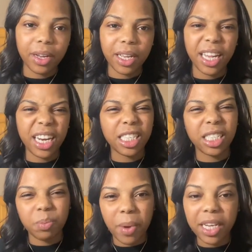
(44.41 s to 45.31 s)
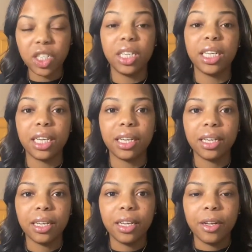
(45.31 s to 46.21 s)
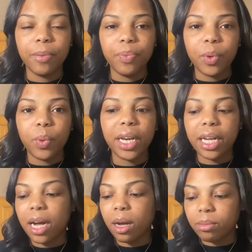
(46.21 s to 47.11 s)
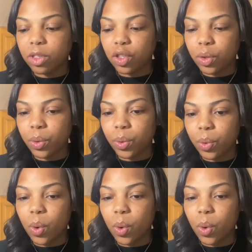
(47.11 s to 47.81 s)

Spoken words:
And especially when it comes to